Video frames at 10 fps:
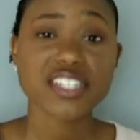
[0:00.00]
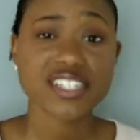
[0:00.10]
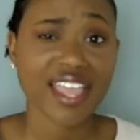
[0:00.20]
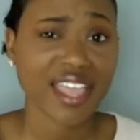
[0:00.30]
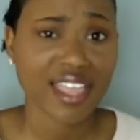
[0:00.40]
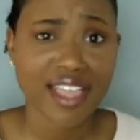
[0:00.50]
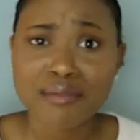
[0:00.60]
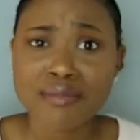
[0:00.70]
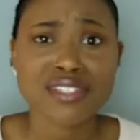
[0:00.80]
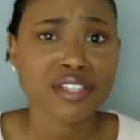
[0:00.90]
today.
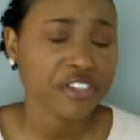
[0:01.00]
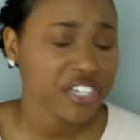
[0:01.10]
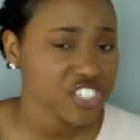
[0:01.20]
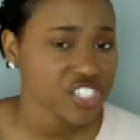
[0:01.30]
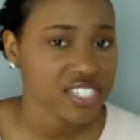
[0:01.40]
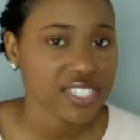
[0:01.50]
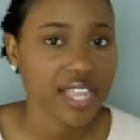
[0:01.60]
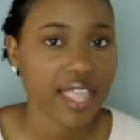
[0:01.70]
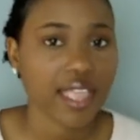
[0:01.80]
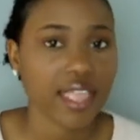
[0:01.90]
I'm still a Christian
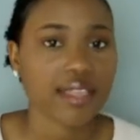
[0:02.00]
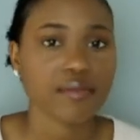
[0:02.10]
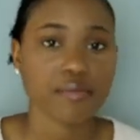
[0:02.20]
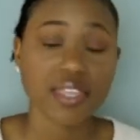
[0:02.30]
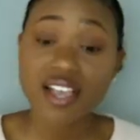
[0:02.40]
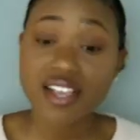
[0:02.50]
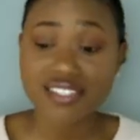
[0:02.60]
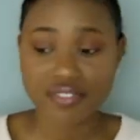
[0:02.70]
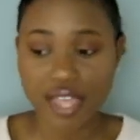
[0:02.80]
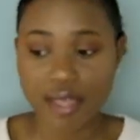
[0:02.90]
today
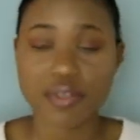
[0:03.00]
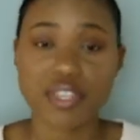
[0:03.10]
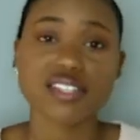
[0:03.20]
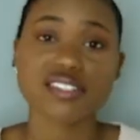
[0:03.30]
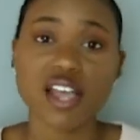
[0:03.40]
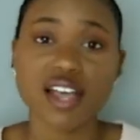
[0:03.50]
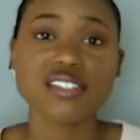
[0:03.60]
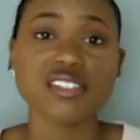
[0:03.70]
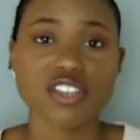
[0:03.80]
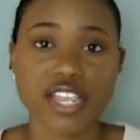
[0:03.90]
because of that, because
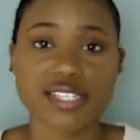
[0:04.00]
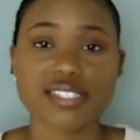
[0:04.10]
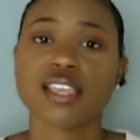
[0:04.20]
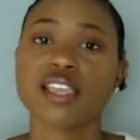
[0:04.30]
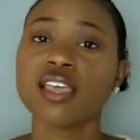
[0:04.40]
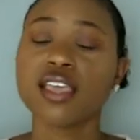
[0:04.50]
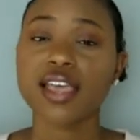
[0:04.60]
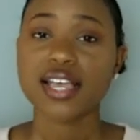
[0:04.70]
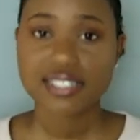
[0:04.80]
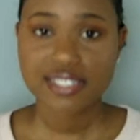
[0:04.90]
God's grace
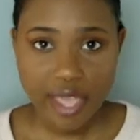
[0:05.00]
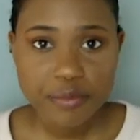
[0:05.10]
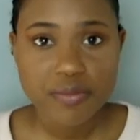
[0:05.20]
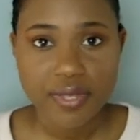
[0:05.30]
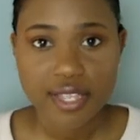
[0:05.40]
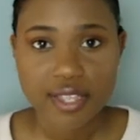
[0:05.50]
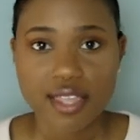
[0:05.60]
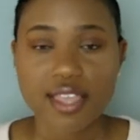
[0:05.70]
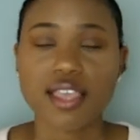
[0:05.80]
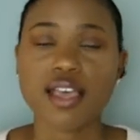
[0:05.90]
has kept me.
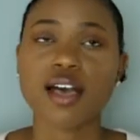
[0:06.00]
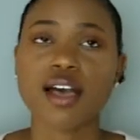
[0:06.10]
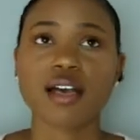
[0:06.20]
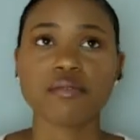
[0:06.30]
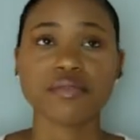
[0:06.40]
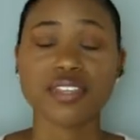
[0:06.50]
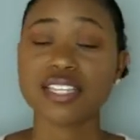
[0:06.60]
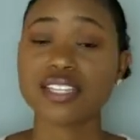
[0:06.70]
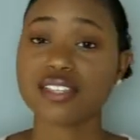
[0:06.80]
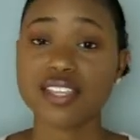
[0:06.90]

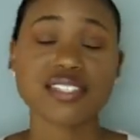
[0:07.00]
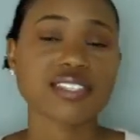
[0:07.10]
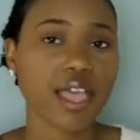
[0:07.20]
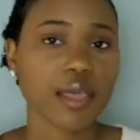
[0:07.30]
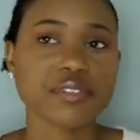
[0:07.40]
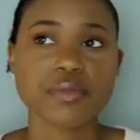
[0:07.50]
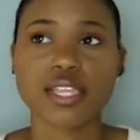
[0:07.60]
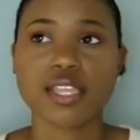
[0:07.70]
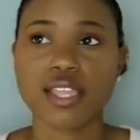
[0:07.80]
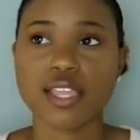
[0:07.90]
He's kept
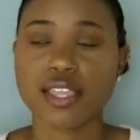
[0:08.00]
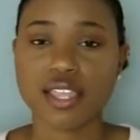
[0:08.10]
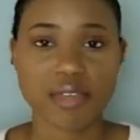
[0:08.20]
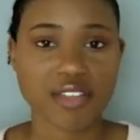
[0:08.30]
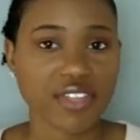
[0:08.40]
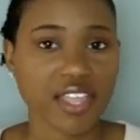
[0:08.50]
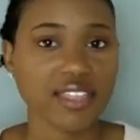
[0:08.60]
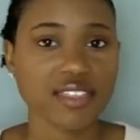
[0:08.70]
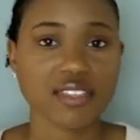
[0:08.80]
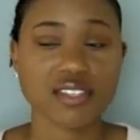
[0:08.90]
me in my
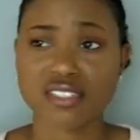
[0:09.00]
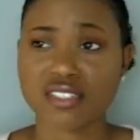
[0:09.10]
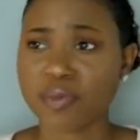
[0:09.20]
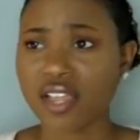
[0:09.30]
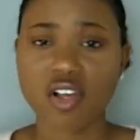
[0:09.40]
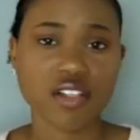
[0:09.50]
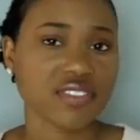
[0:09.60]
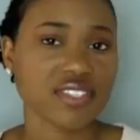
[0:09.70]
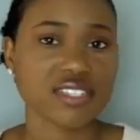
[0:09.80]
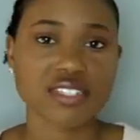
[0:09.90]
faith despite all
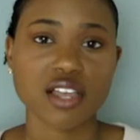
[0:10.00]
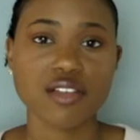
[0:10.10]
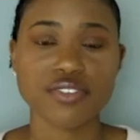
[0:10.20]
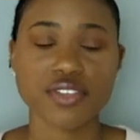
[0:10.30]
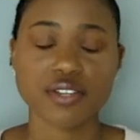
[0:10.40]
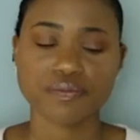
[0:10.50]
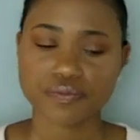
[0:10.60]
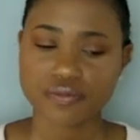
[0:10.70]
of this stuff, and